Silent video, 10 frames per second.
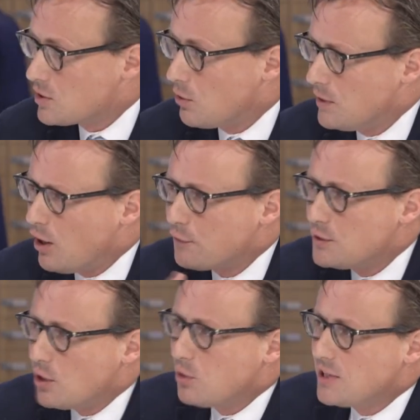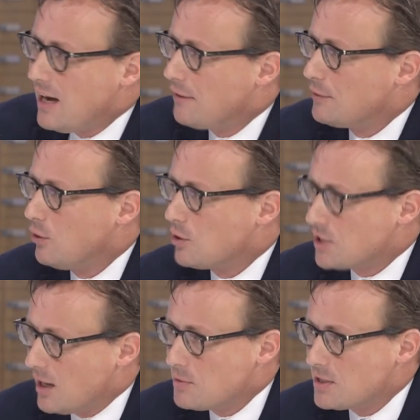So we often don't have a long
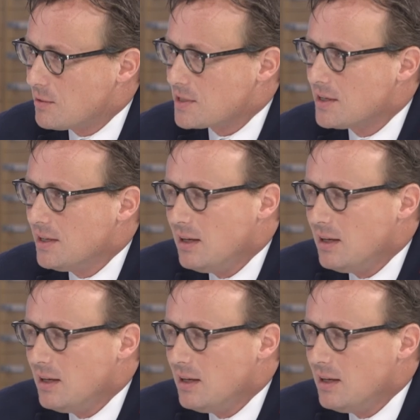time series.